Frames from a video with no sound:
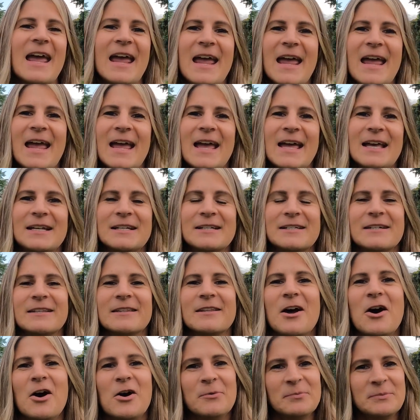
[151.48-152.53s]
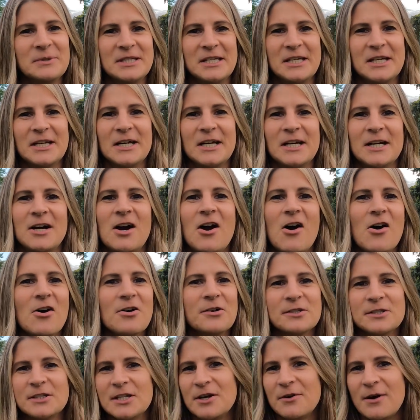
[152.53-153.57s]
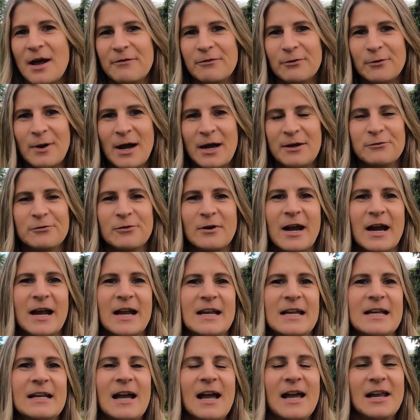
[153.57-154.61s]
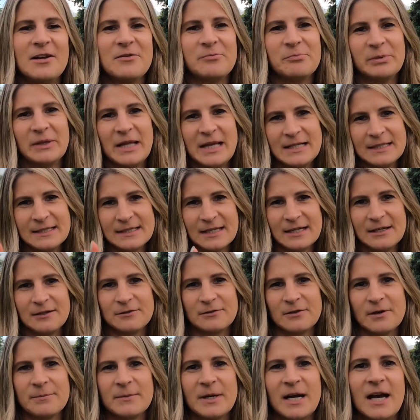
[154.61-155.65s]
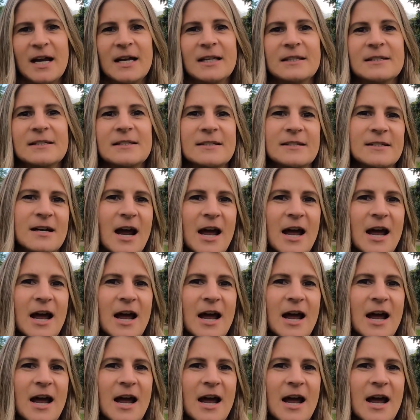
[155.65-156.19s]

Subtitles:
and the homes here also have a wide variety, kind of blends in from the Highland